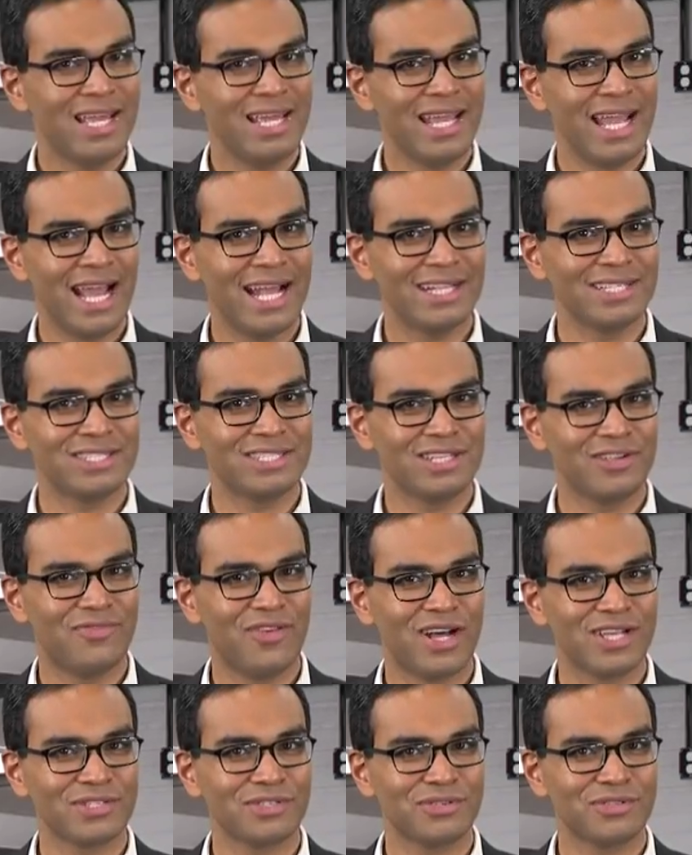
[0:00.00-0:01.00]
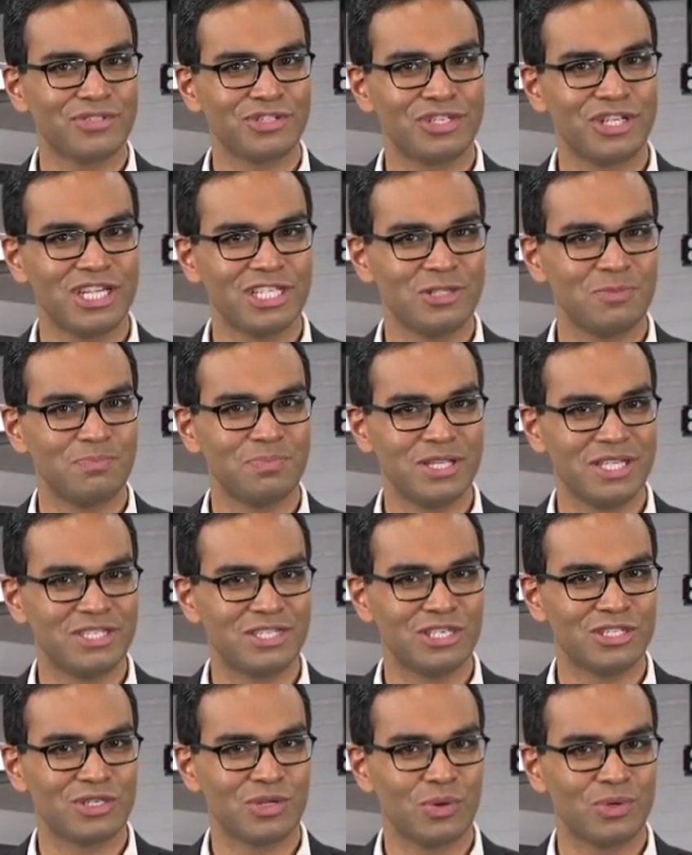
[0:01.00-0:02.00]
He adds the fossil suggests
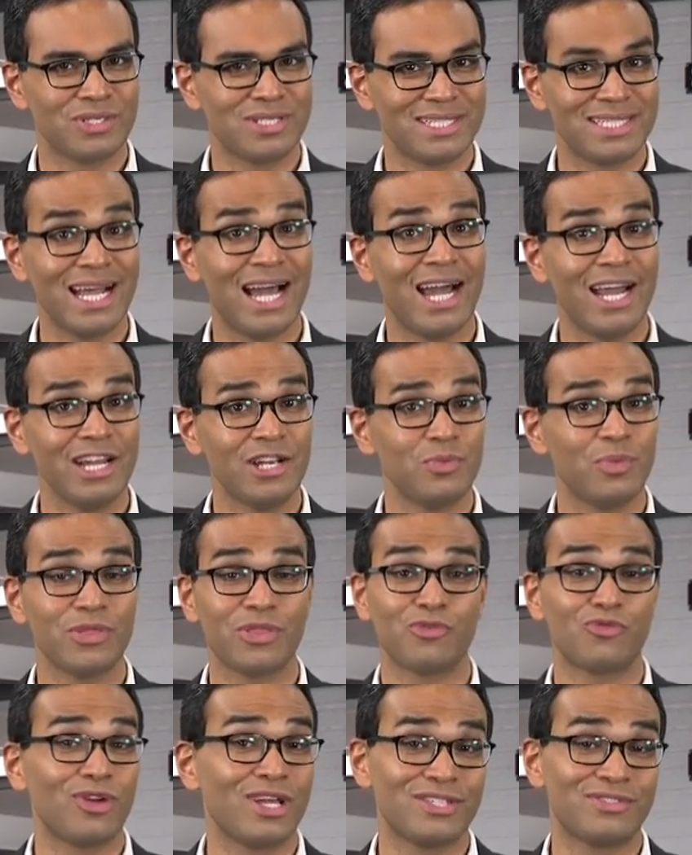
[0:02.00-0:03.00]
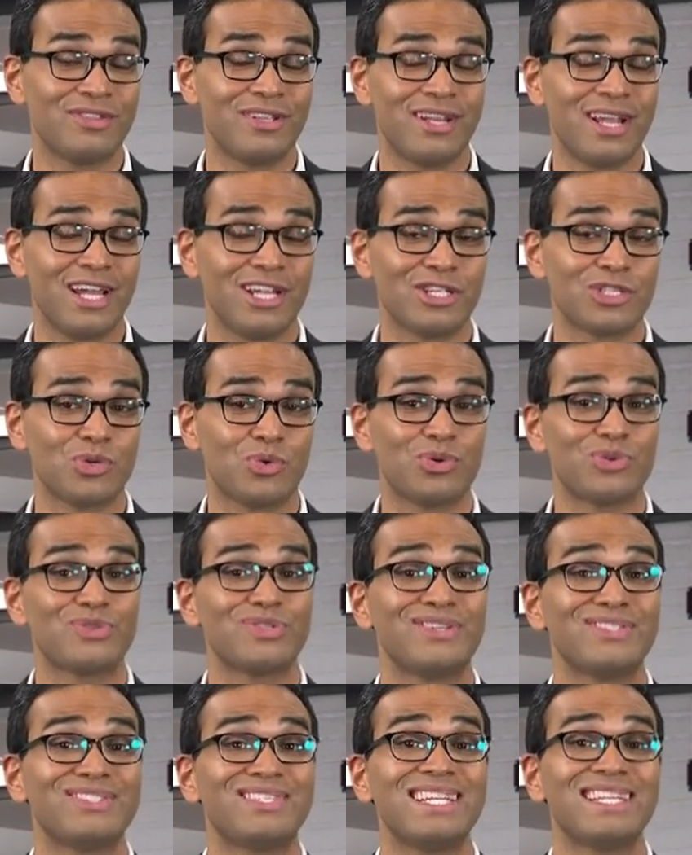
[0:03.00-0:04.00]
plesiosaurs died with the rest of the dinosaurs
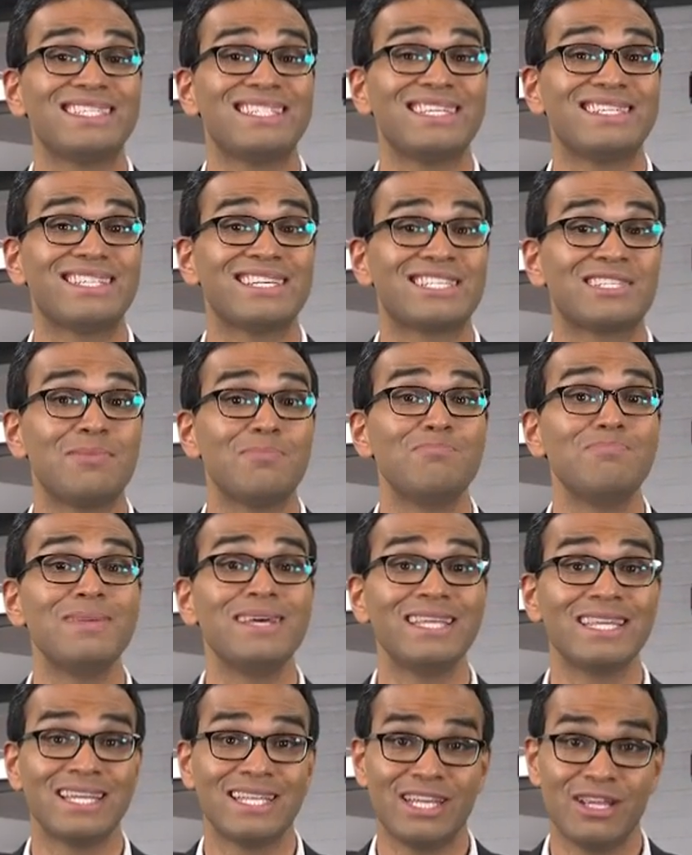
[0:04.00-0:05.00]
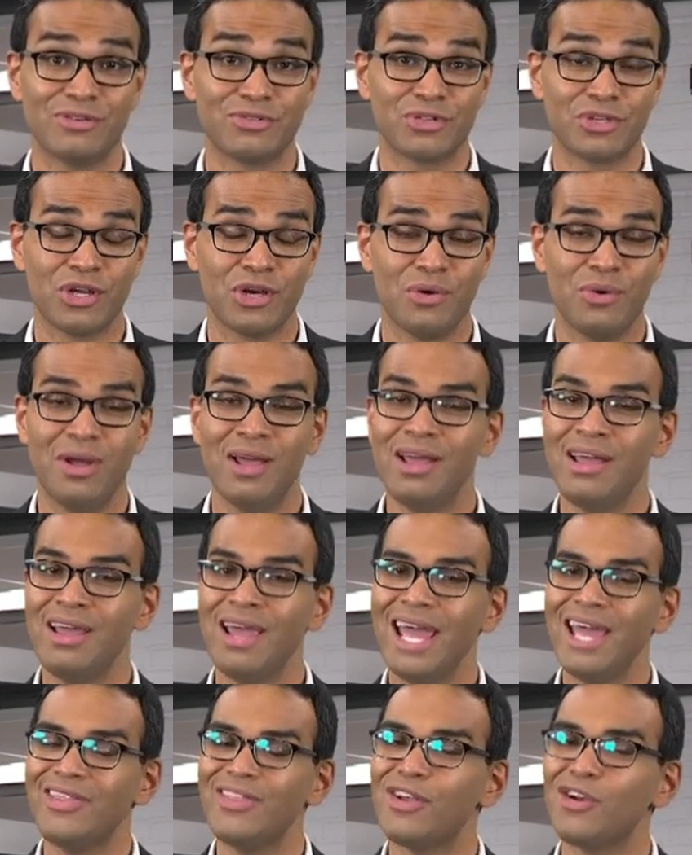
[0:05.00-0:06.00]
66 million years ago,
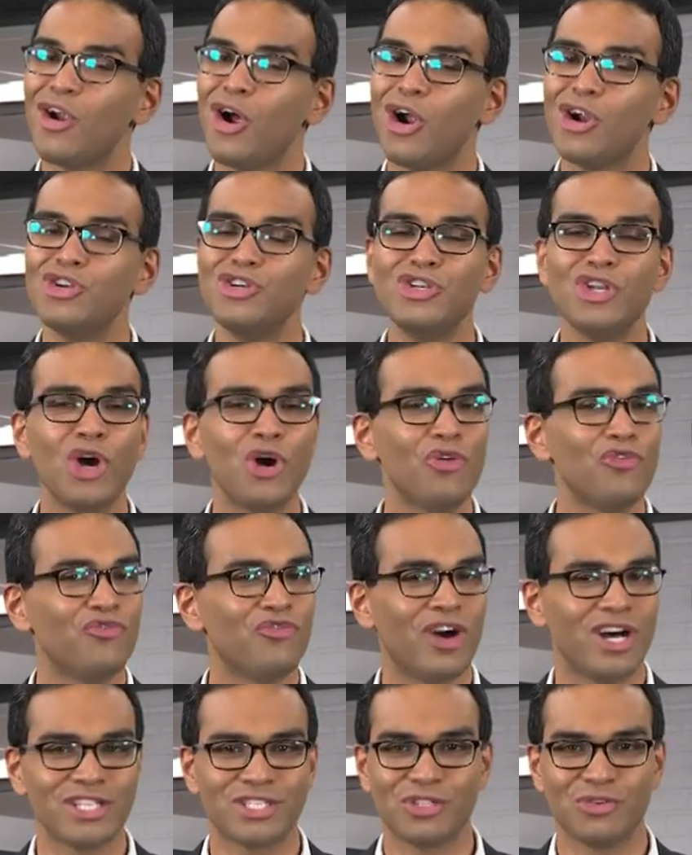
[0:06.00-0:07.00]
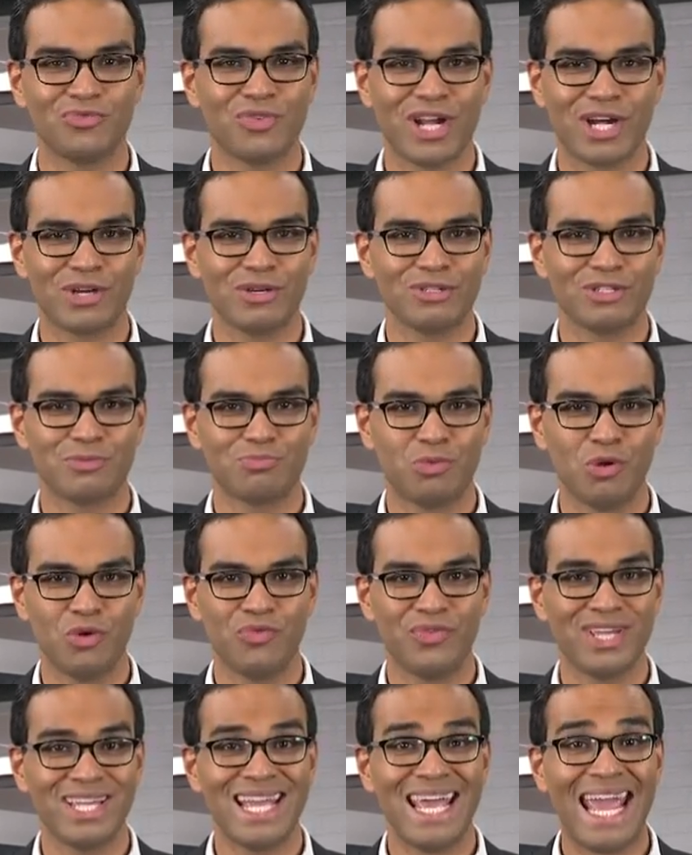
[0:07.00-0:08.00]
and there are no fossil records
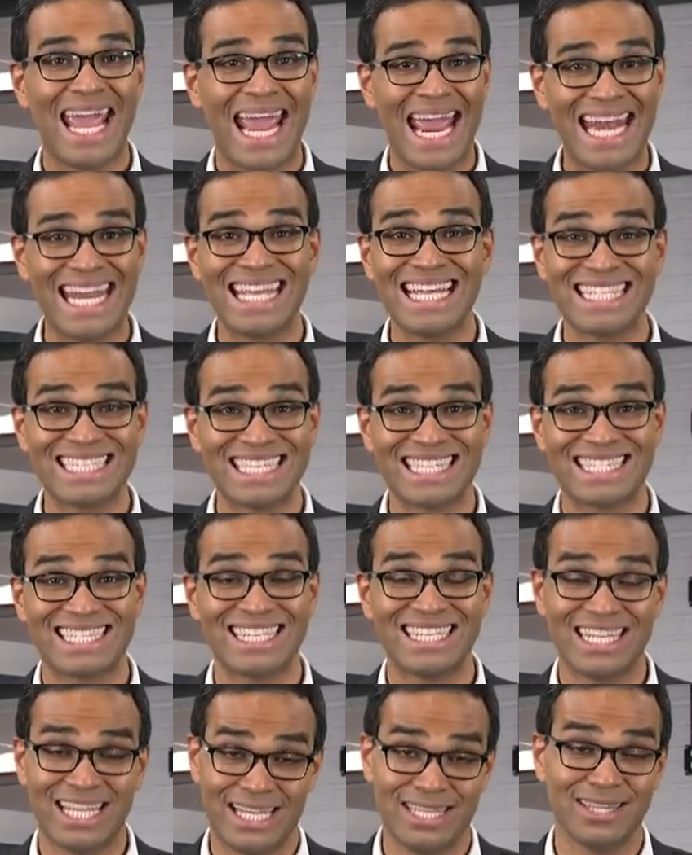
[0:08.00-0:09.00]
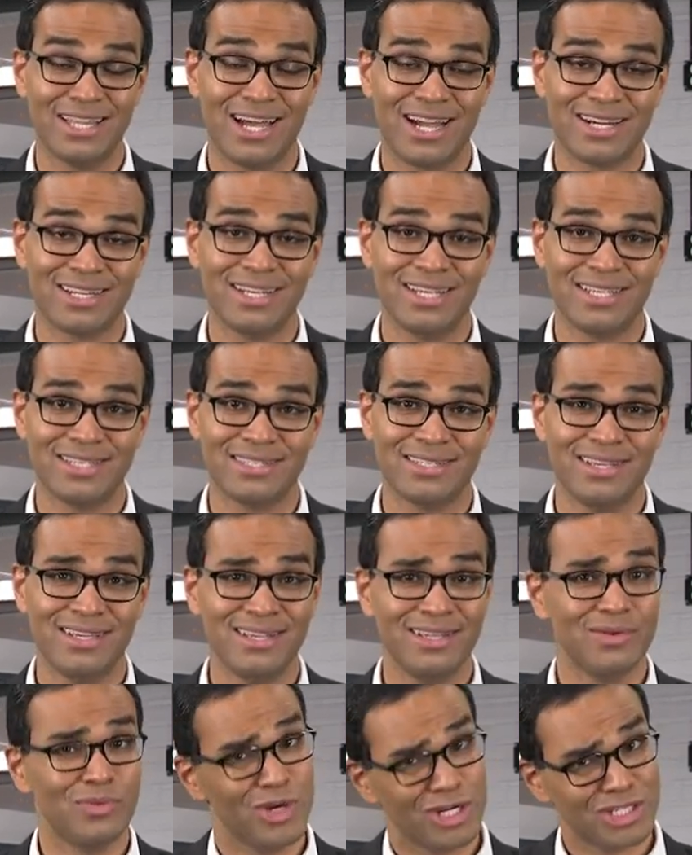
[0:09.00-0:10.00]
proving any existed in Loch Ness,
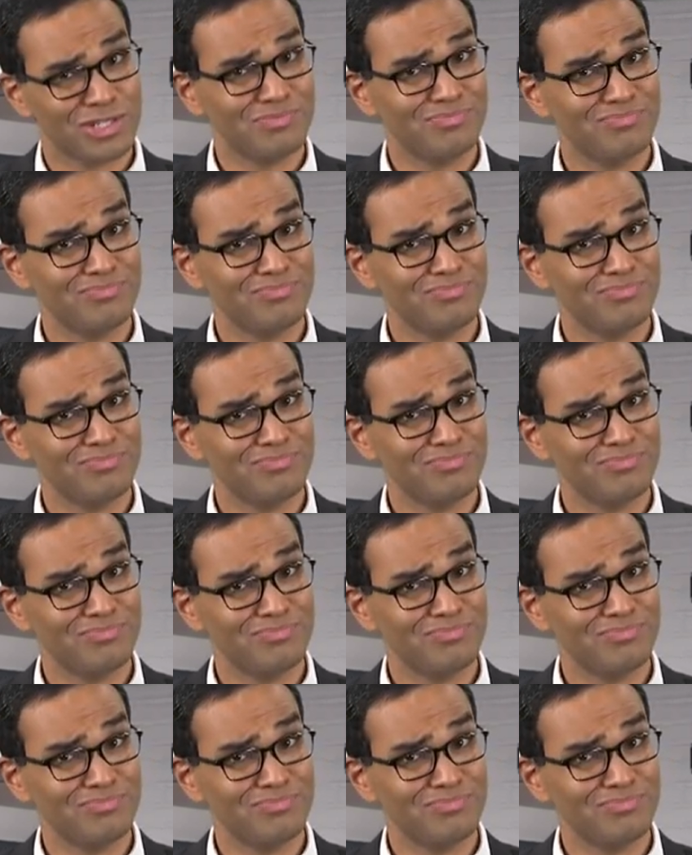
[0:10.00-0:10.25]
which